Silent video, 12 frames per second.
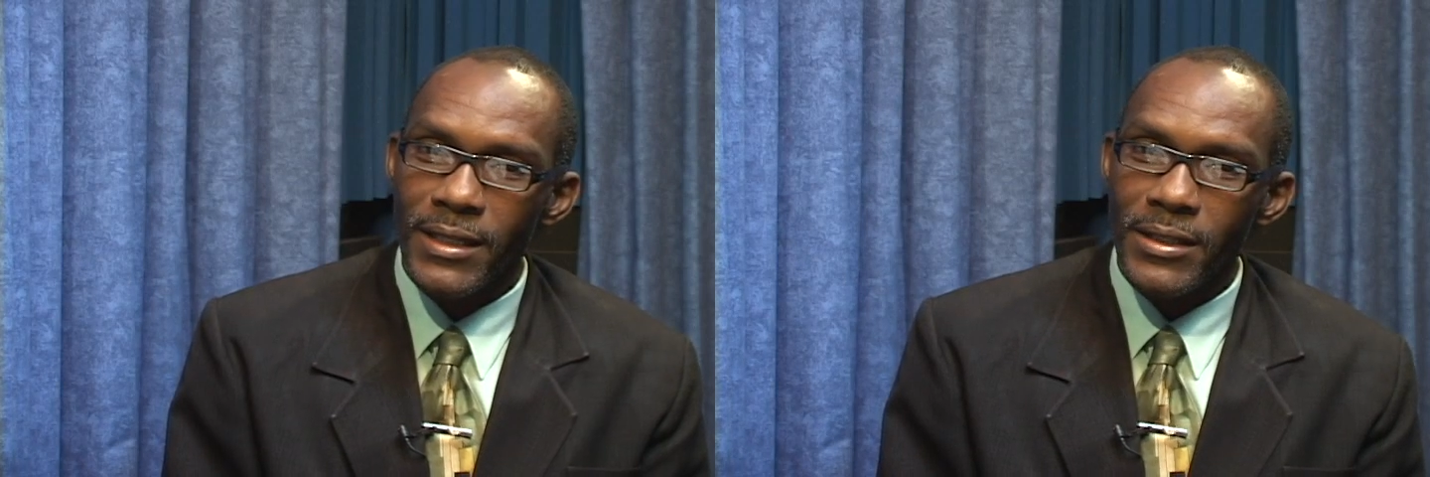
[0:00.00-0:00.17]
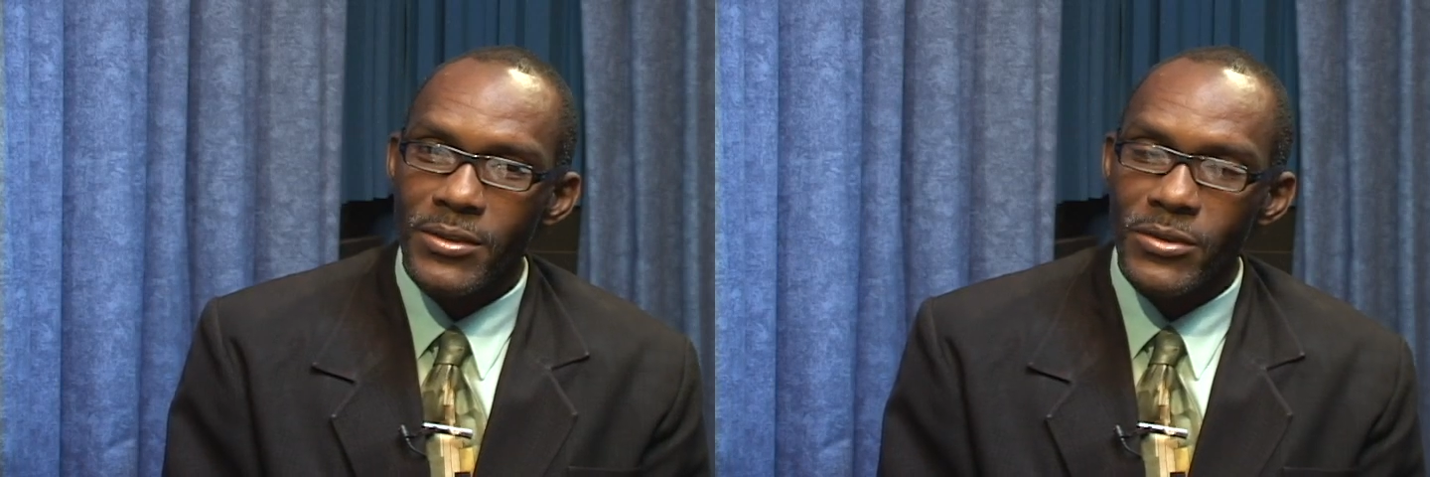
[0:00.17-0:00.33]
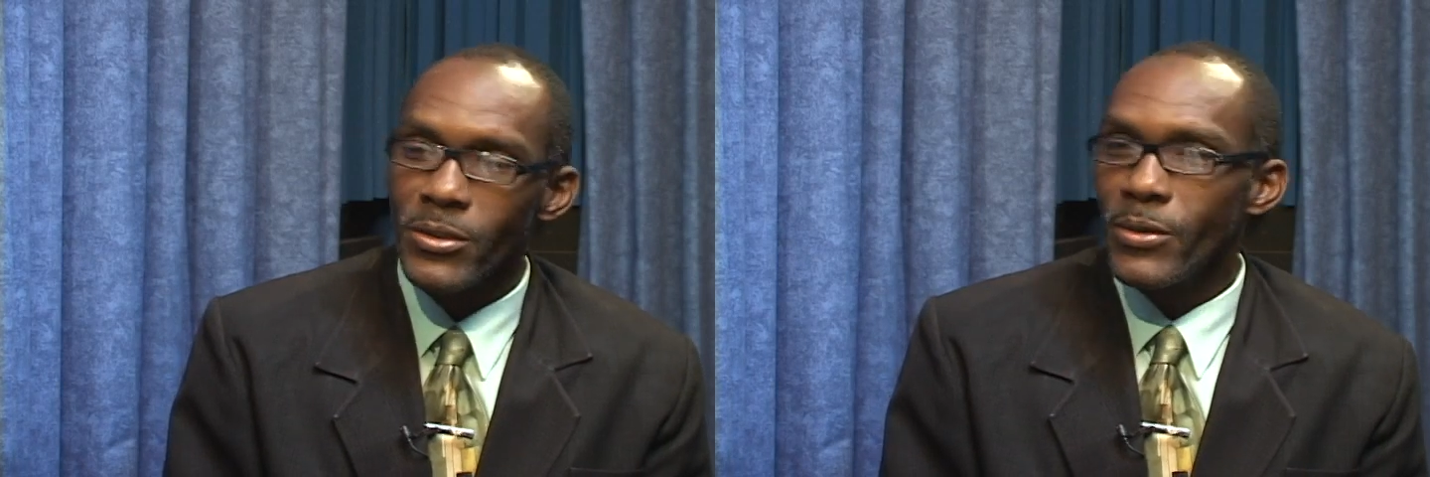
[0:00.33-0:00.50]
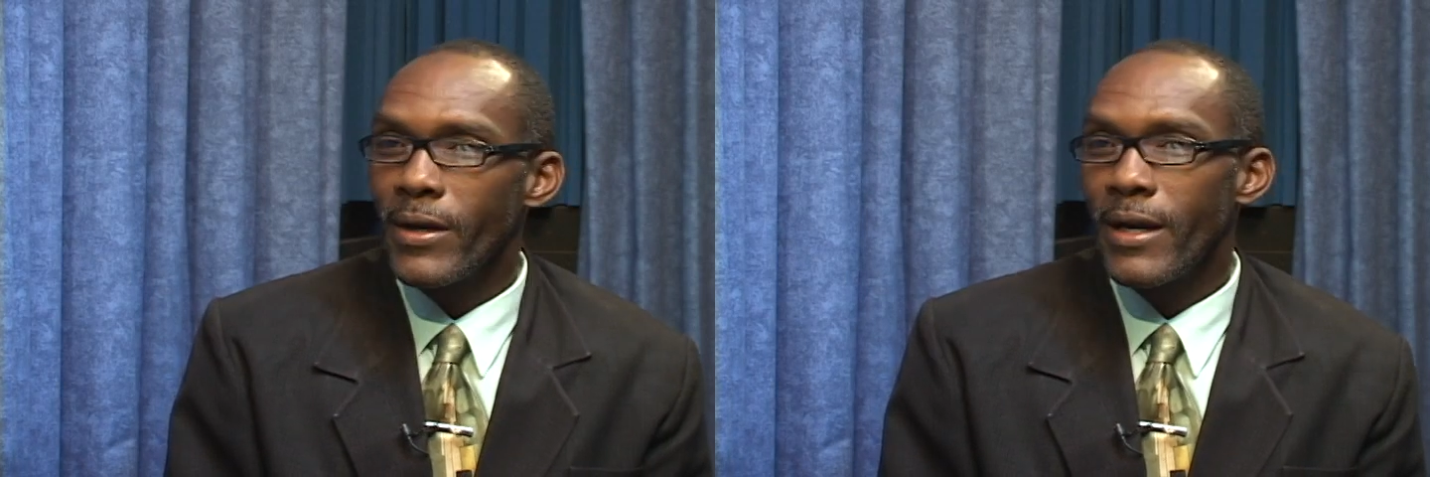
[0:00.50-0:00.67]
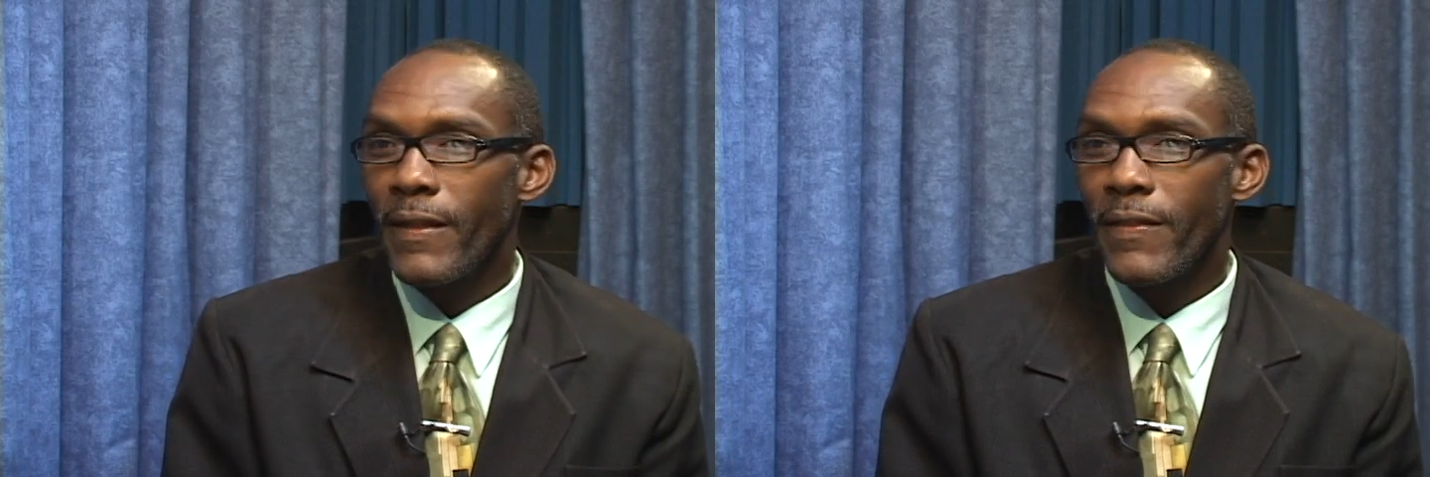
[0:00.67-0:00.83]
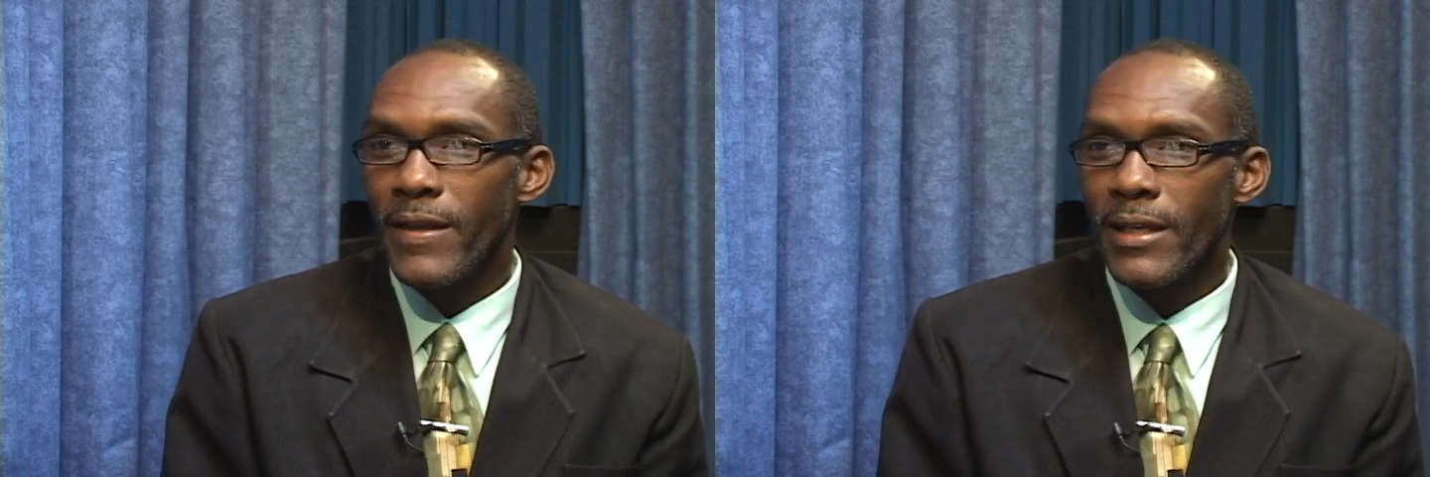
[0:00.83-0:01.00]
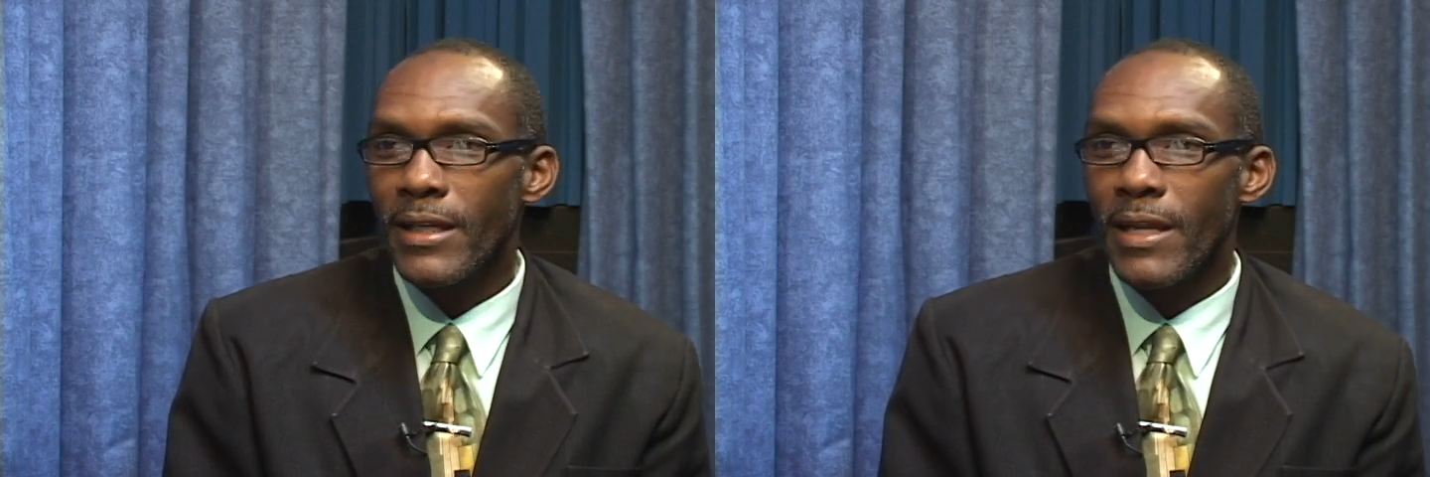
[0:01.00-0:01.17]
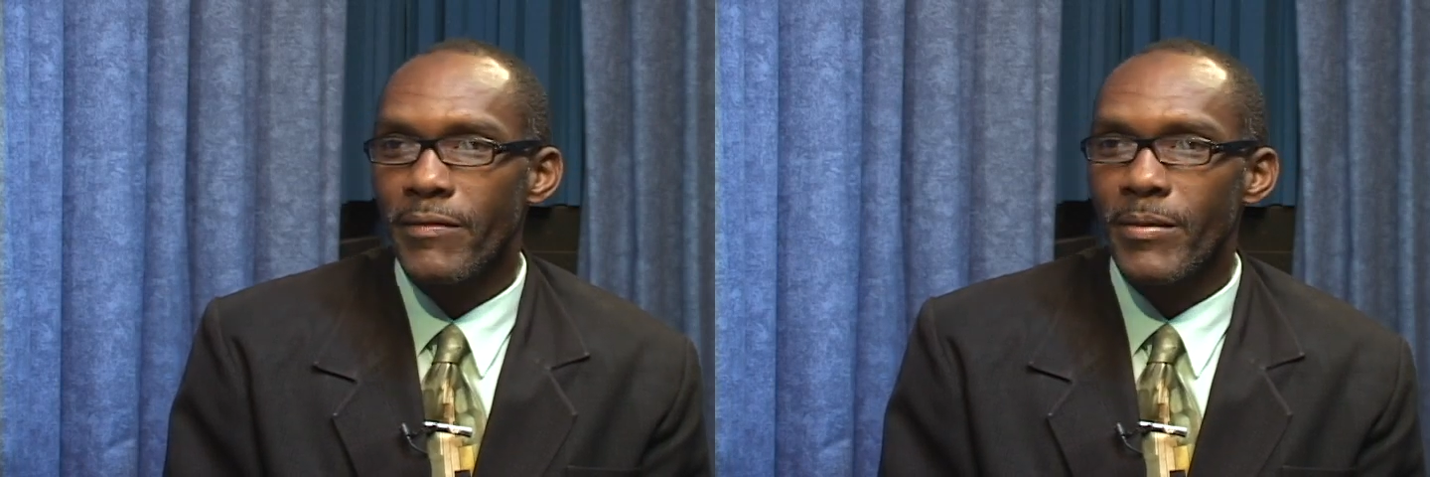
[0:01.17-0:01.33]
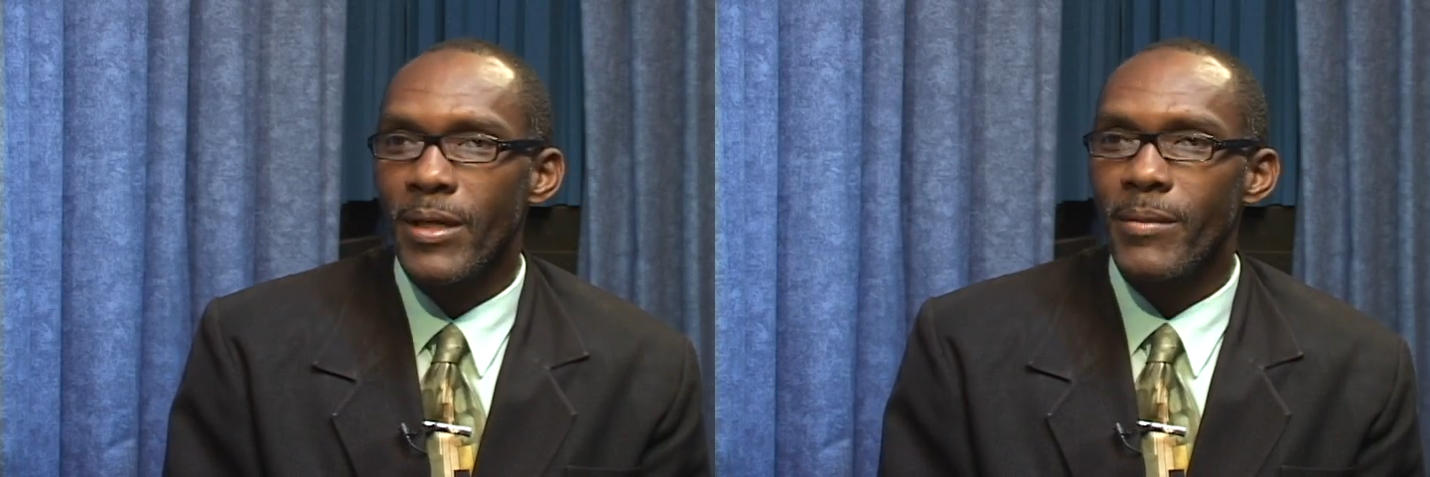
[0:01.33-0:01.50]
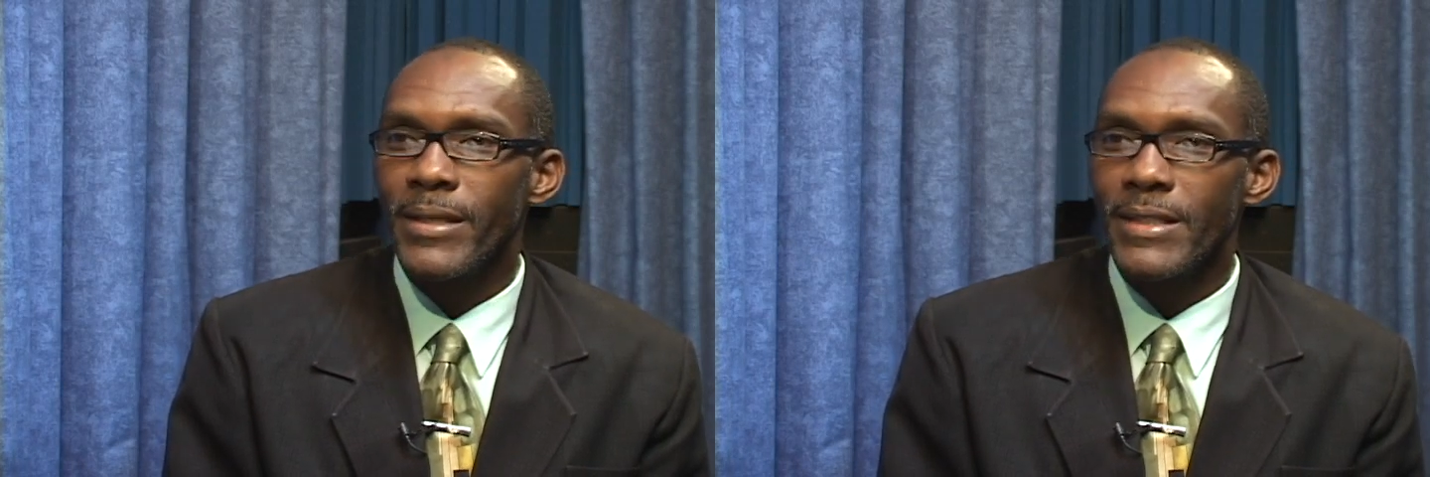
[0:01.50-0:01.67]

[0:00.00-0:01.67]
So you are thinking of becoming